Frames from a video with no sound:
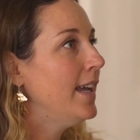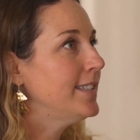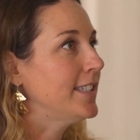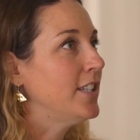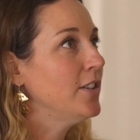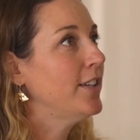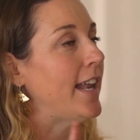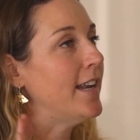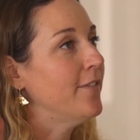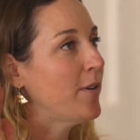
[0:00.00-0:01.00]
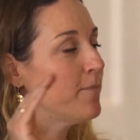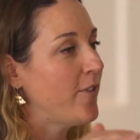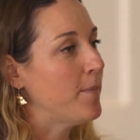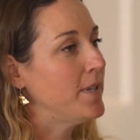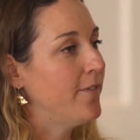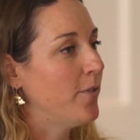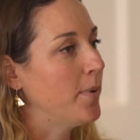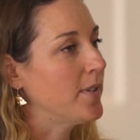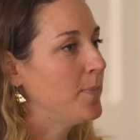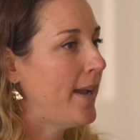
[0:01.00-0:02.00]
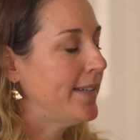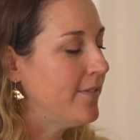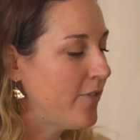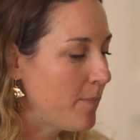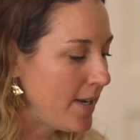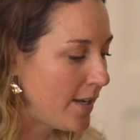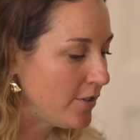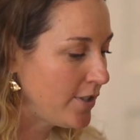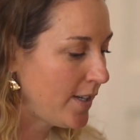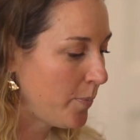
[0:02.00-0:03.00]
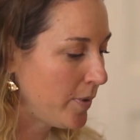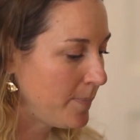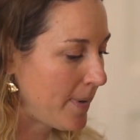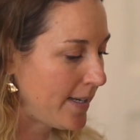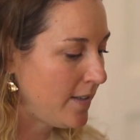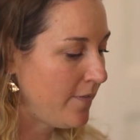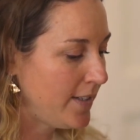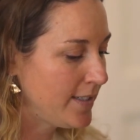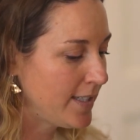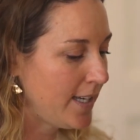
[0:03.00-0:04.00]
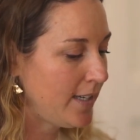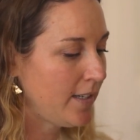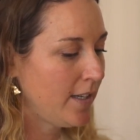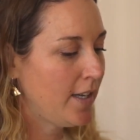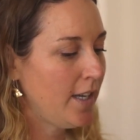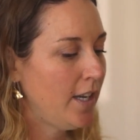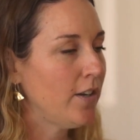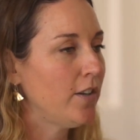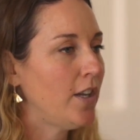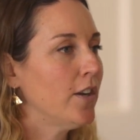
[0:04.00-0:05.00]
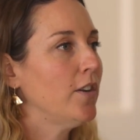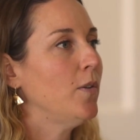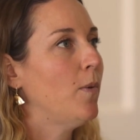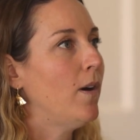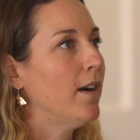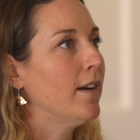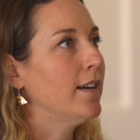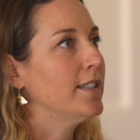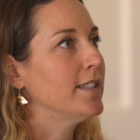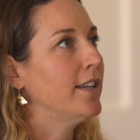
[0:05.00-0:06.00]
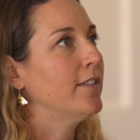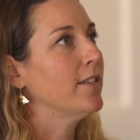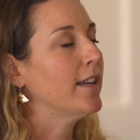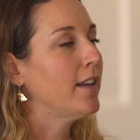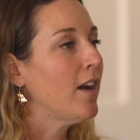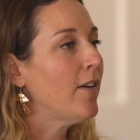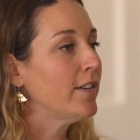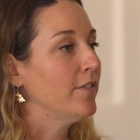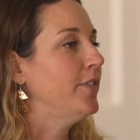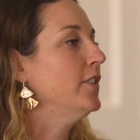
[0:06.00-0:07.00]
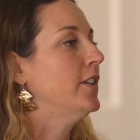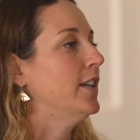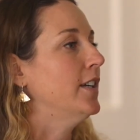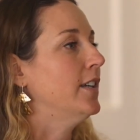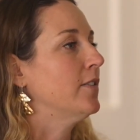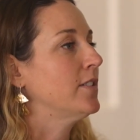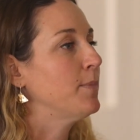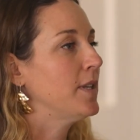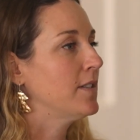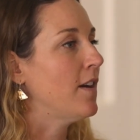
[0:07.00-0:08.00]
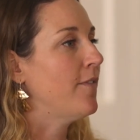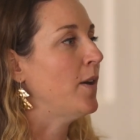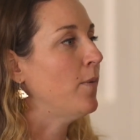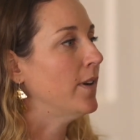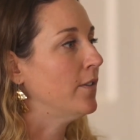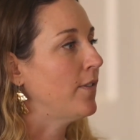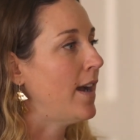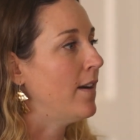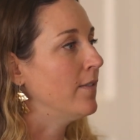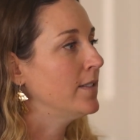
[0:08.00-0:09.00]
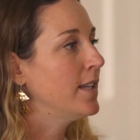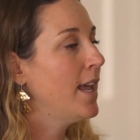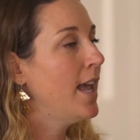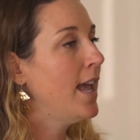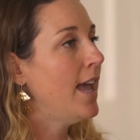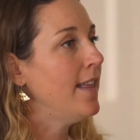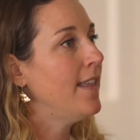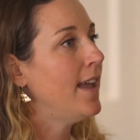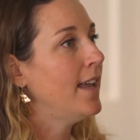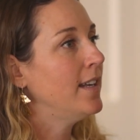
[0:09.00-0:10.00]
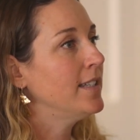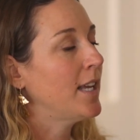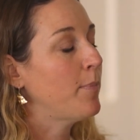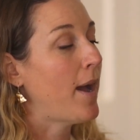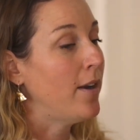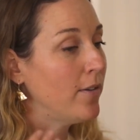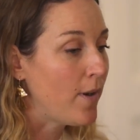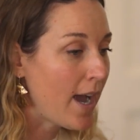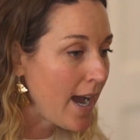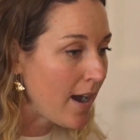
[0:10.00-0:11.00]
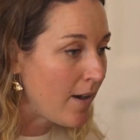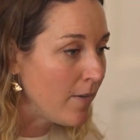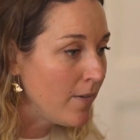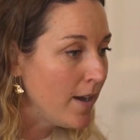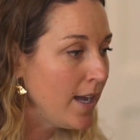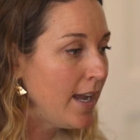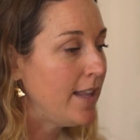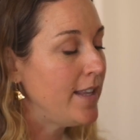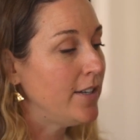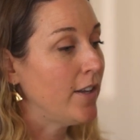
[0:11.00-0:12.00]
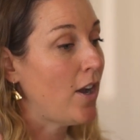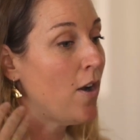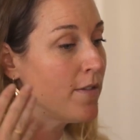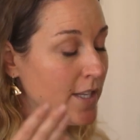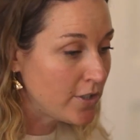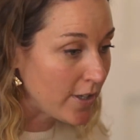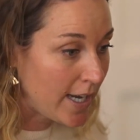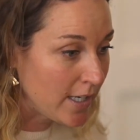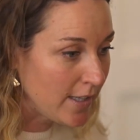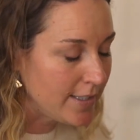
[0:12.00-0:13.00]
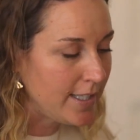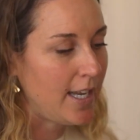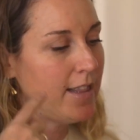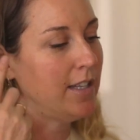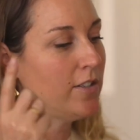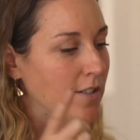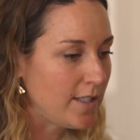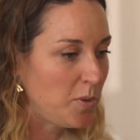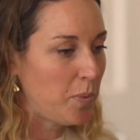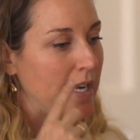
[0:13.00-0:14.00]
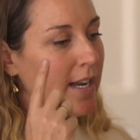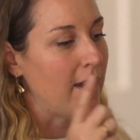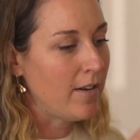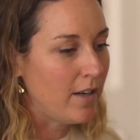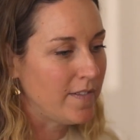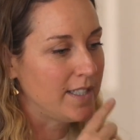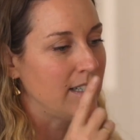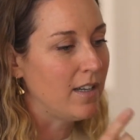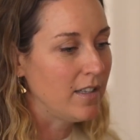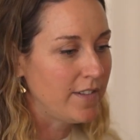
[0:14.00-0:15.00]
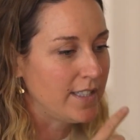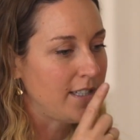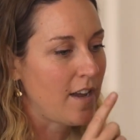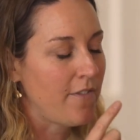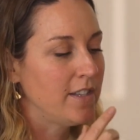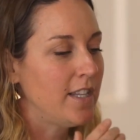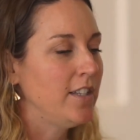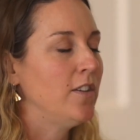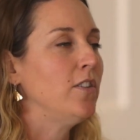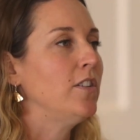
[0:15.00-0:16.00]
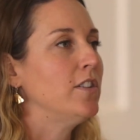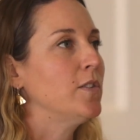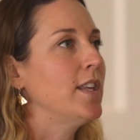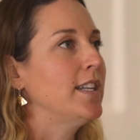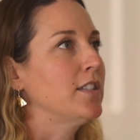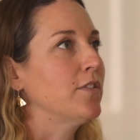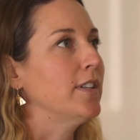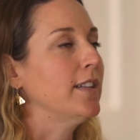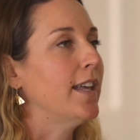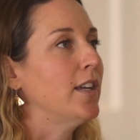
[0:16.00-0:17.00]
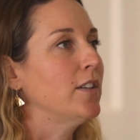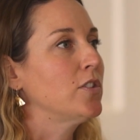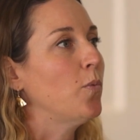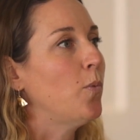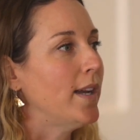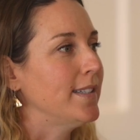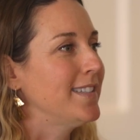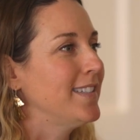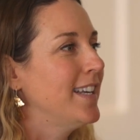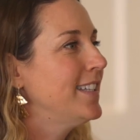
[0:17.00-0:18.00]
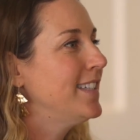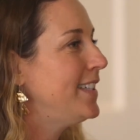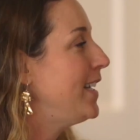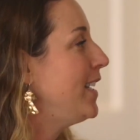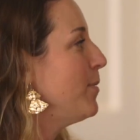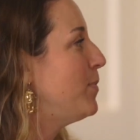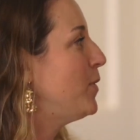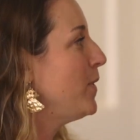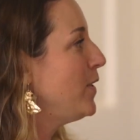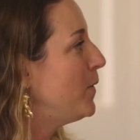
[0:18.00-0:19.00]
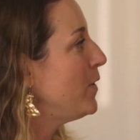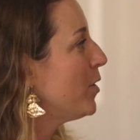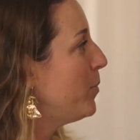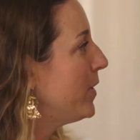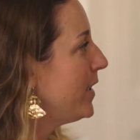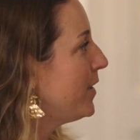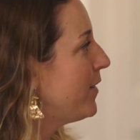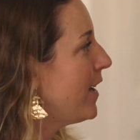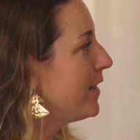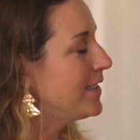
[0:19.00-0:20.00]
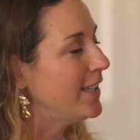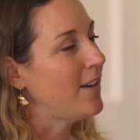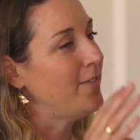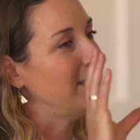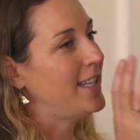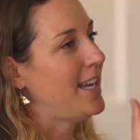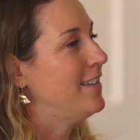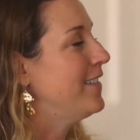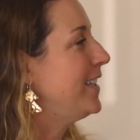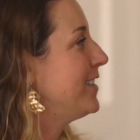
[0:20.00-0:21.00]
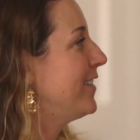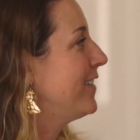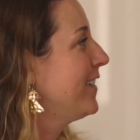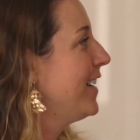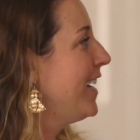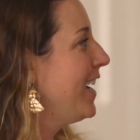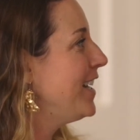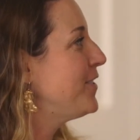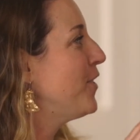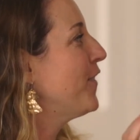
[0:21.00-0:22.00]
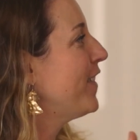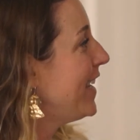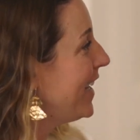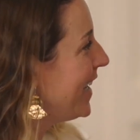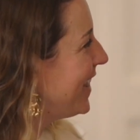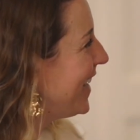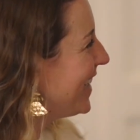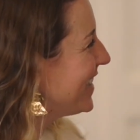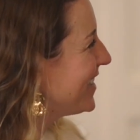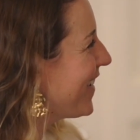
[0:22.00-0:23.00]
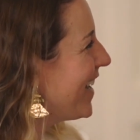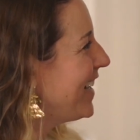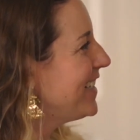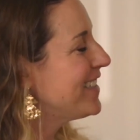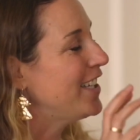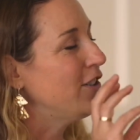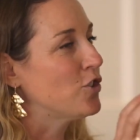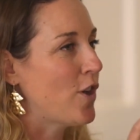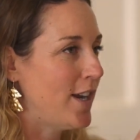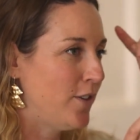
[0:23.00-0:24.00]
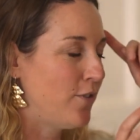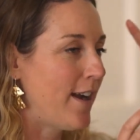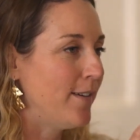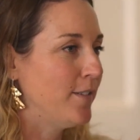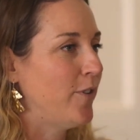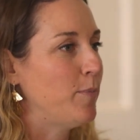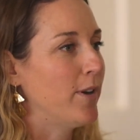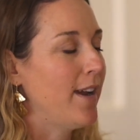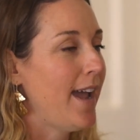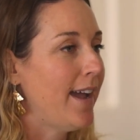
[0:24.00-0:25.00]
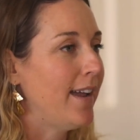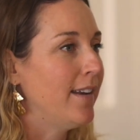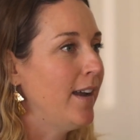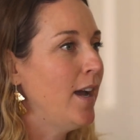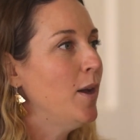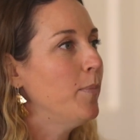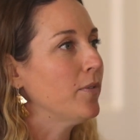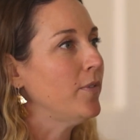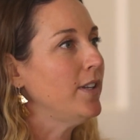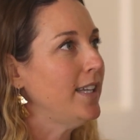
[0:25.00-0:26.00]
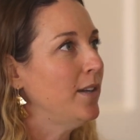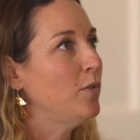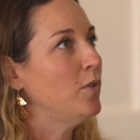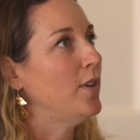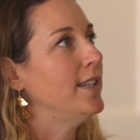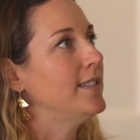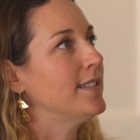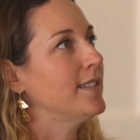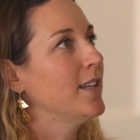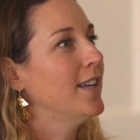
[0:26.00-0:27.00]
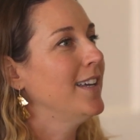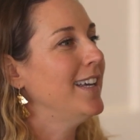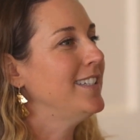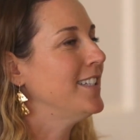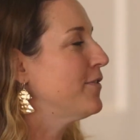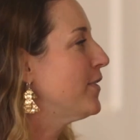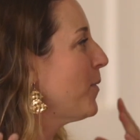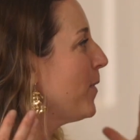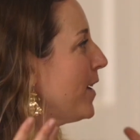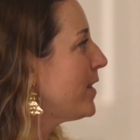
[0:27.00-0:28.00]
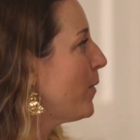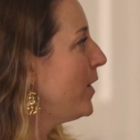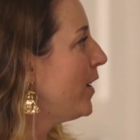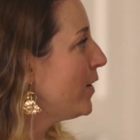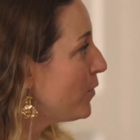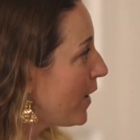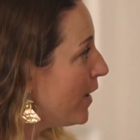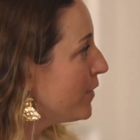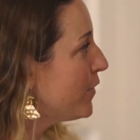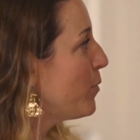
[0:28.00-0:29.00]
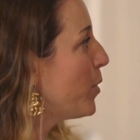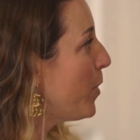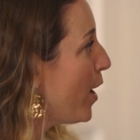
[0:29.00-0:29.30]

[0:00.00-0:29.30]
it's like to look at it from a different perspective, from an energetic perspective. It's like, here you are. It's like, you're like, oh, I don't feel good or something's off. I want to ground. And then it's like, but I don't know how. And then you're like, oh, and then you start analyzing it, and then you start spinning out and all of this stuff. And then then it's really like, so what's sitting in between you and your ability to ground? It's like, oh, it's the analyzer. It's overthinking things, right? It's like you're trying to ground from your head, but really it doesn't really work that way. You got to ground from your